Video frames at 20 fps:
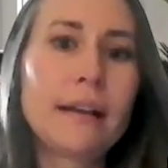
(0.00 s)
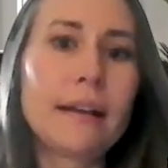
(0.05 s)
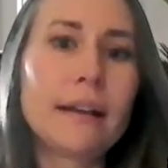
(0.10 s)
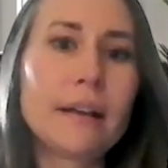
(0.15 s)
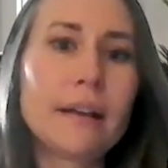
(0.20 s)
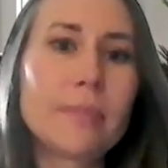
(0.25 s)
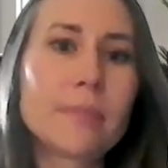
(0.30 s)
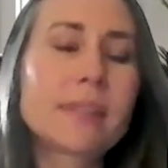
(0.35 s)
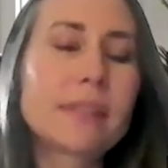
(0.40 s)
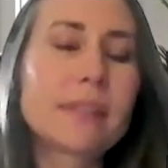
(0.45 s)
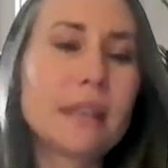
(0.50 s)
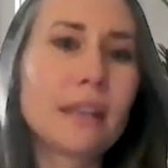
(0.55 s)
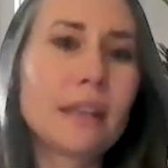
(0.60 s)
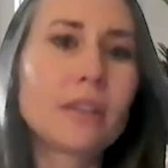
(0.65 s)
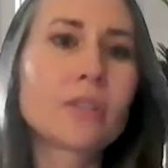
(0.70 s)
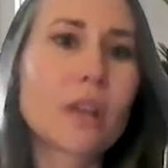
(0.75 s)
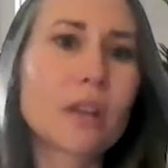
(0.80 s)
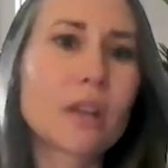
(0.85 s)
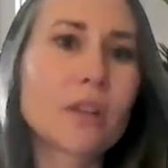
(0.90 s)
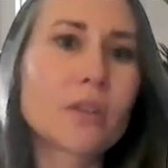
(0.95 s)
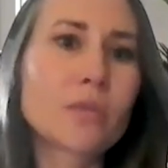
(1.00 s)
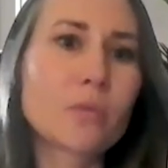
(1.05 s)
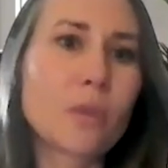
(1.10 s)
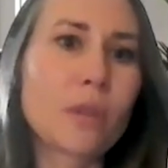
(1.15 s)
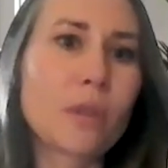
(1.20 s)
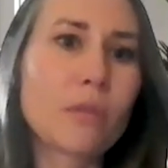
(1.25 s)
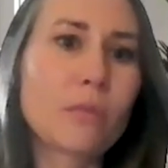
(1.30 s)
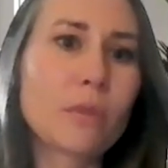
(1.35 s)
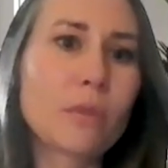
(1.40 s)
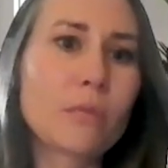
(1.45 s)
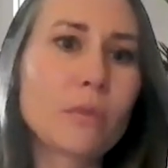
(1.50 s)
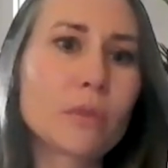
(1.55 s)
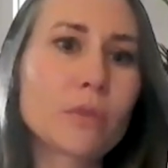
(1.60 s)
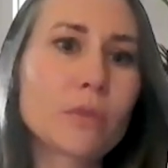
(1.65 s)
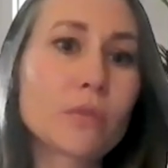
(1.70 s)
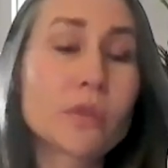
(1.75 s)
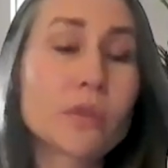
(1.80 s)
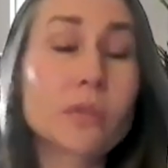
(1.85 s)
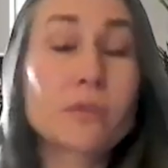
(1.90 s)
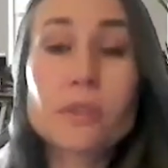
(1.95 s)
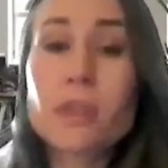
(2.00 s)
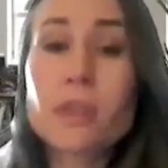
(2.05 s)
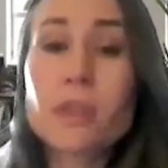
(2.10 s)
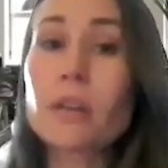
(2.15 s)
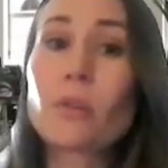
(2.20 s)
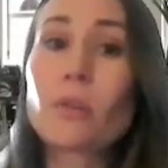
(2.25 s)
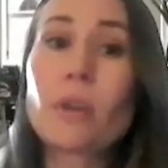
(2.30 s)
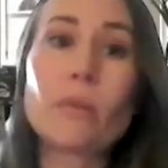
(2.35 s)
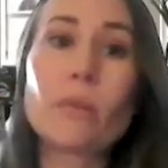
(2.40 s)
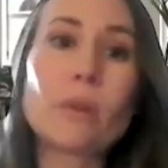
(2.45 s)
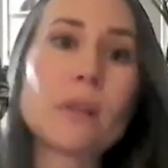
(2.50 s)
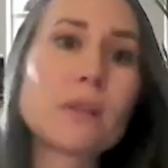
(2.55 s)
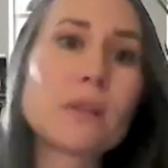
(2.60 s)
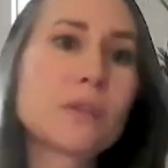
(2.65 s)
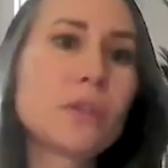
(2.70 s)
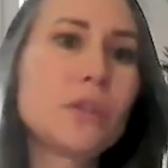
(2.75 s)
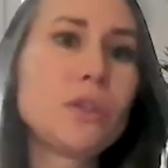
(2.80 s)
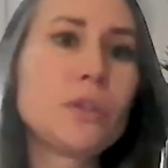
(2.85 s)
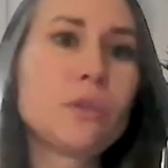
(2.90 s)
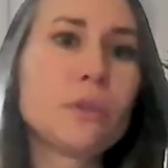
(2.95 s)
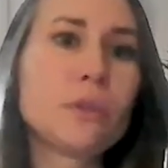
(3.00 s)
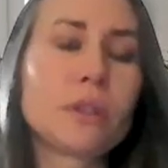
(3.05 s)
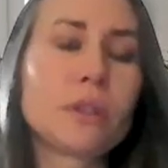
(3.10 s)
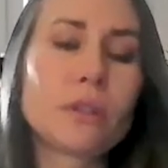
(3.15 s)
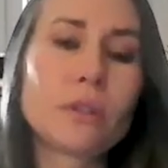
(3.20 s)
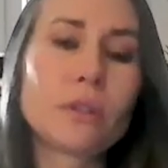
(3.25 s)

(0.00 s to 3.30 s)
Um, staying in touch with, with realtors. There's a lot of great ways to it.